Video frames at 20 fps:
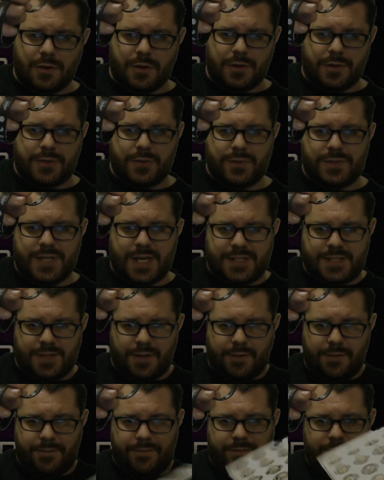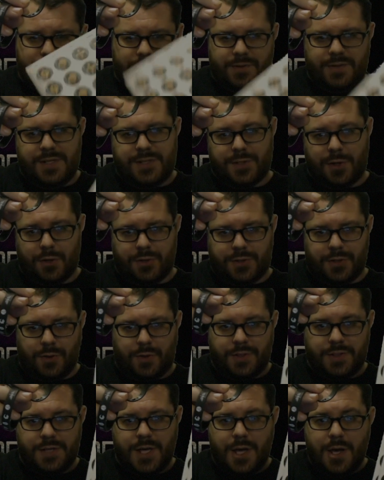or 2 sets of, these aren't
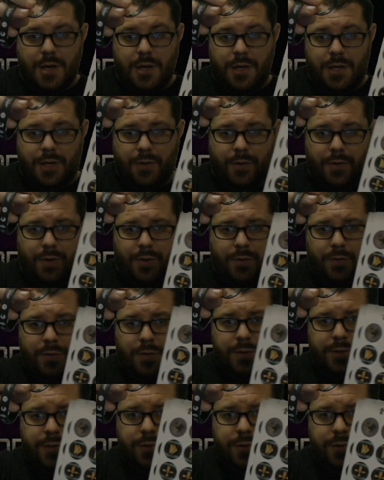tokens, there we go,